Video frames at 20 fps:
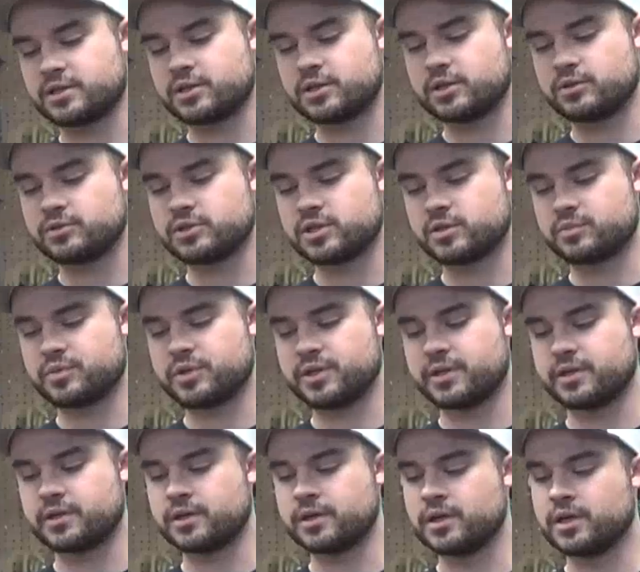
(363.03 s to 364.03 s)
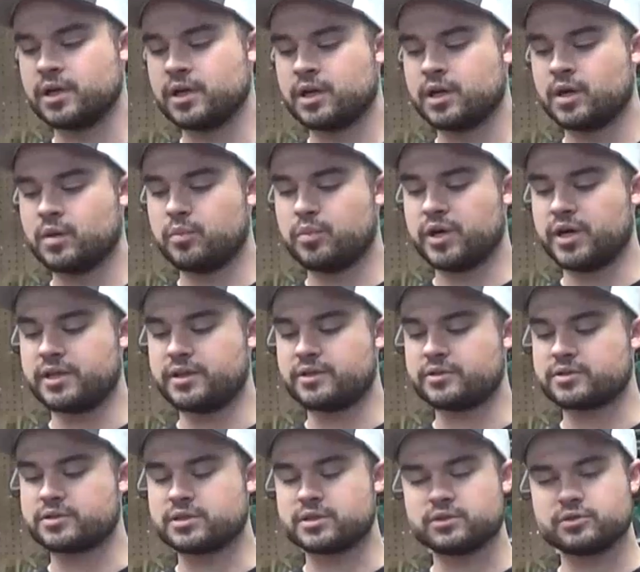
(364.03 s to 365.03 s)
close-up here, but
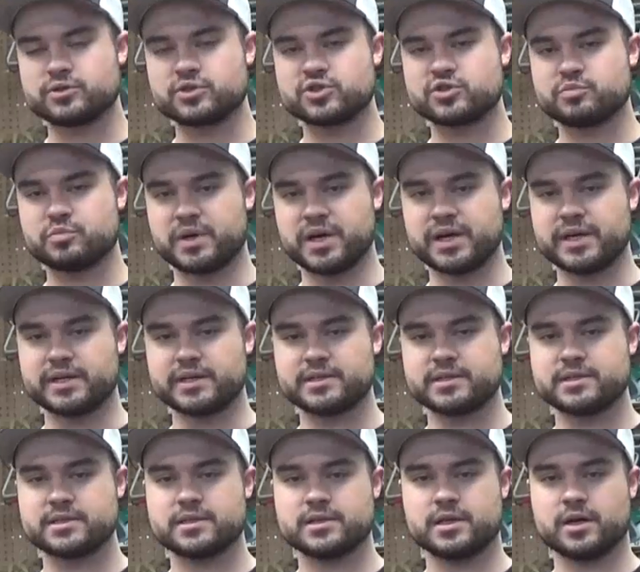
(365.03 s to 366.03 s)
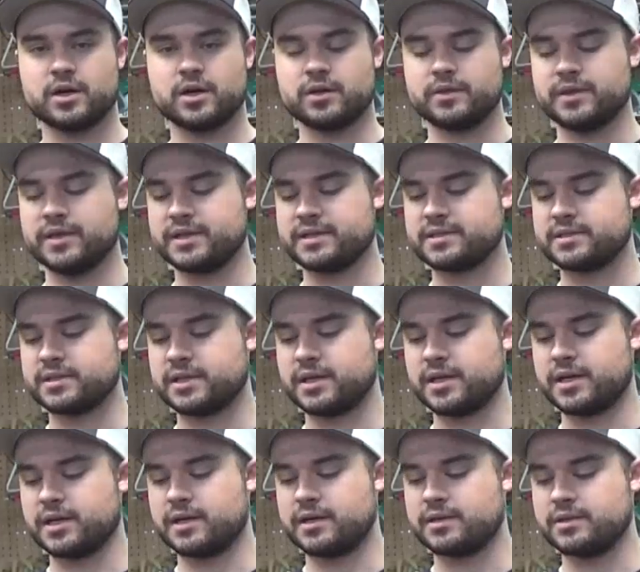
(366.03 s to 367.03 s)
there's little spikes on this
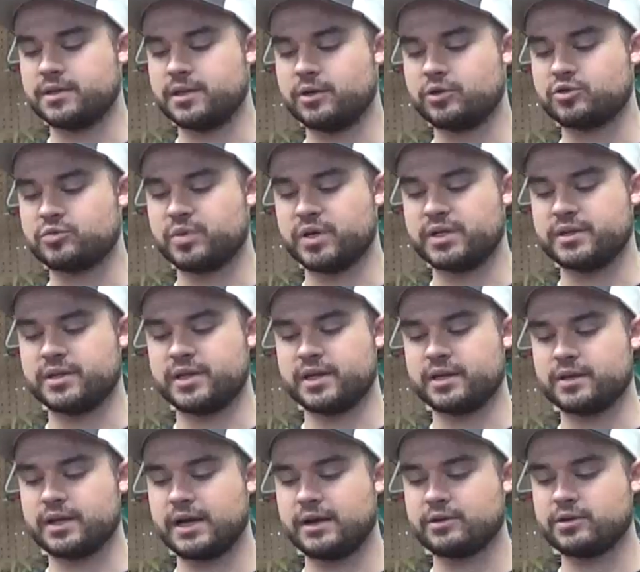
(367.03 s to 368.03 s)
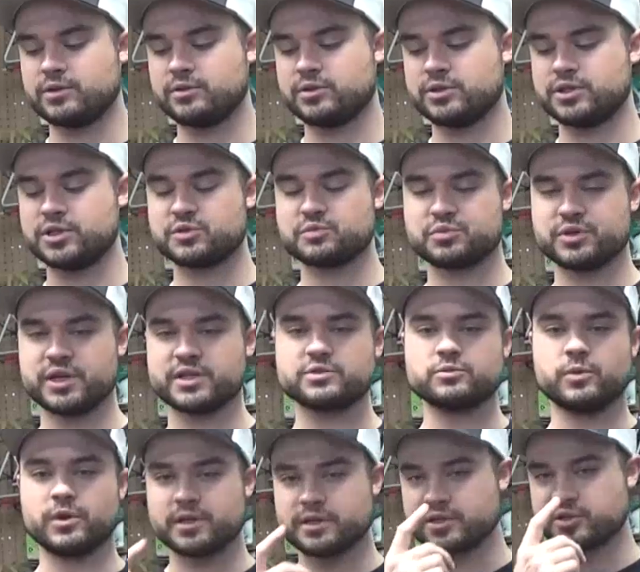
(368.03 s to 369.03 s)
nose button that allow you to just press
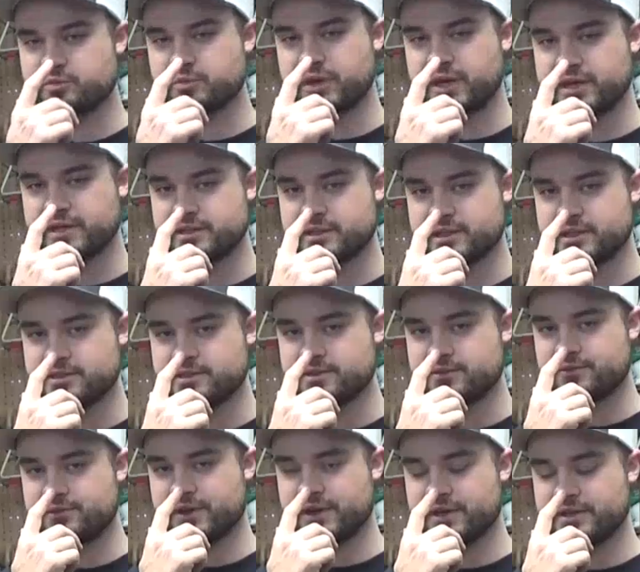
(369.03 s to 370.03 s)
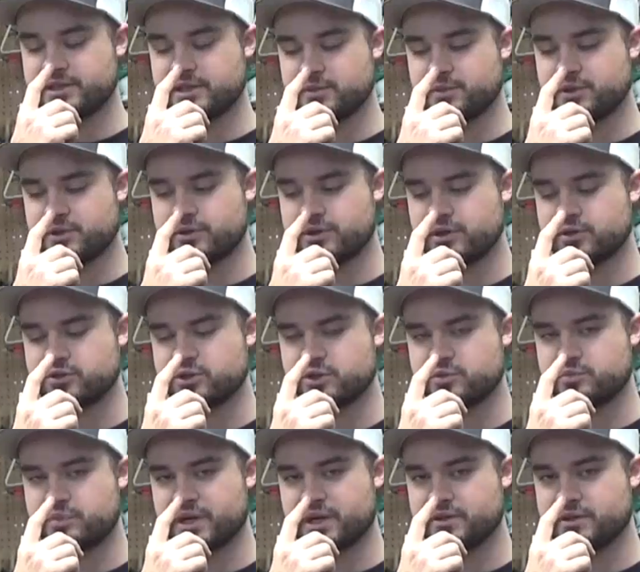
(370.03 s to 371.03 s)
one of the spikes against the very tip of your nose, just
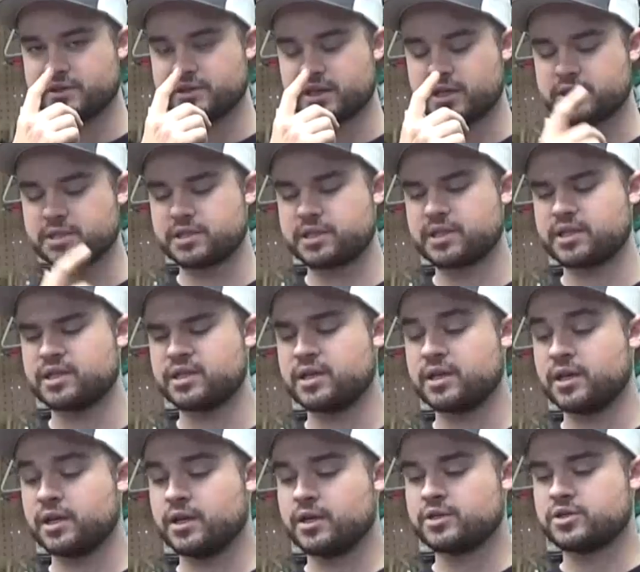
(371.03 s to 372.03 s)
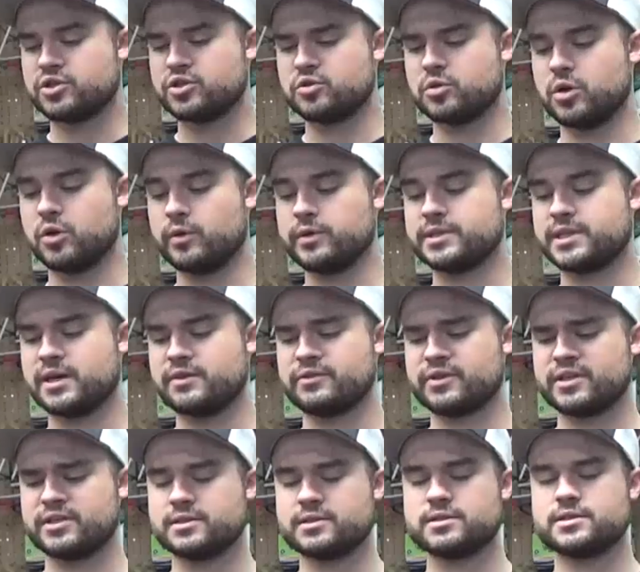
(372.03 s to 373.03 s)
barely touching it, so you always have a
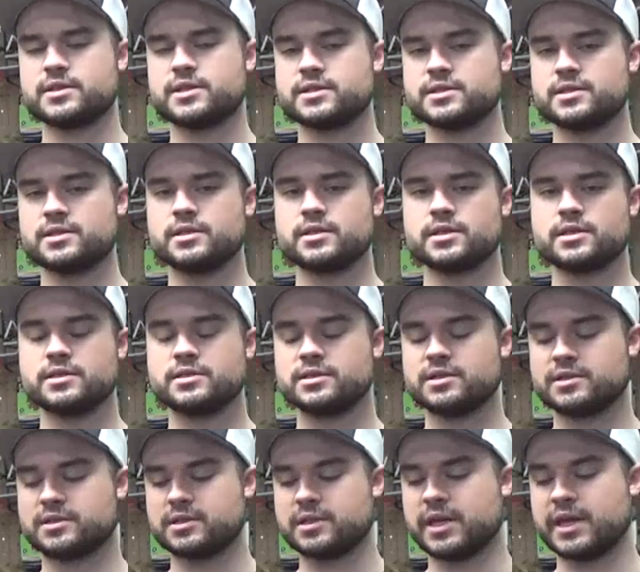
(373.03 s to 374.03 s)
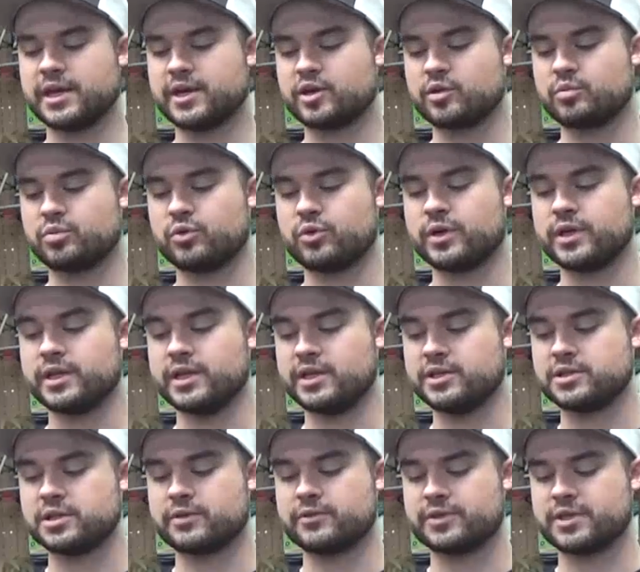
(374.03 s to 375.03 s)
consistent anchor point each
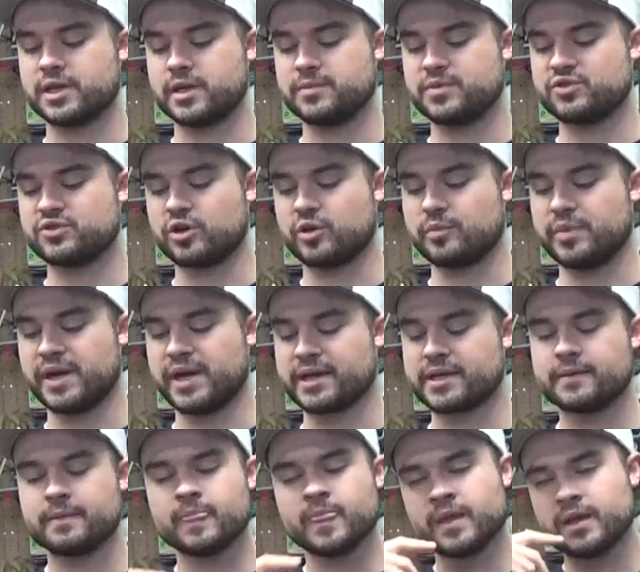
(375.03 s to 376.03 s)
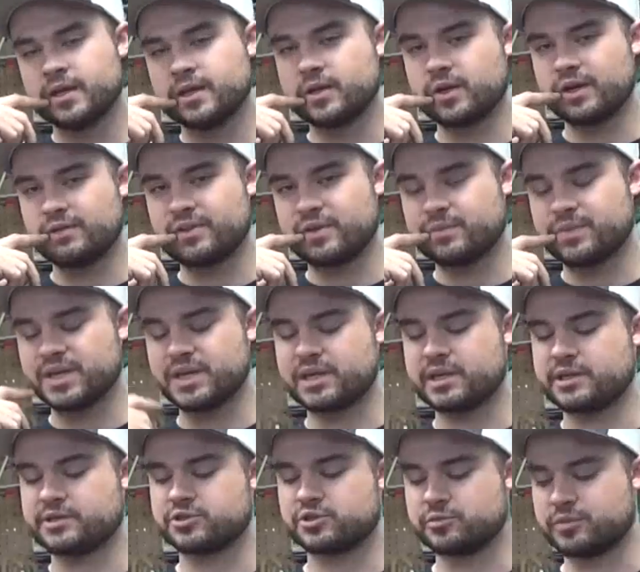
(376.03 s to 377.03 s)
and every time you draw back. You don't have that big
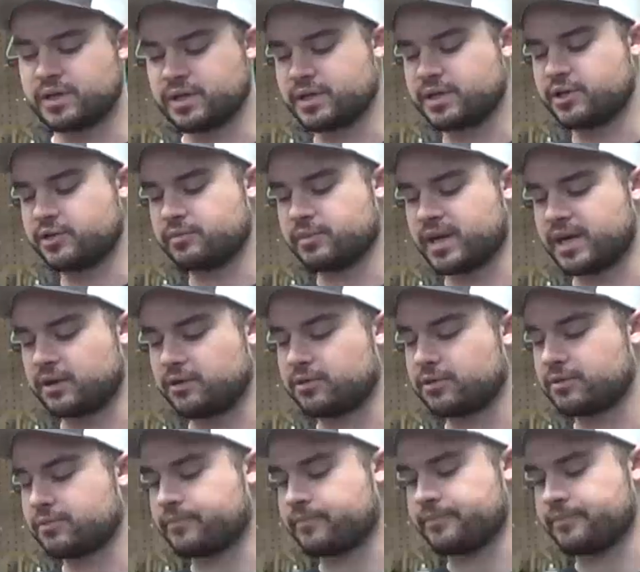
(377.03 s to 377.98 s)
kisser button in your mouth.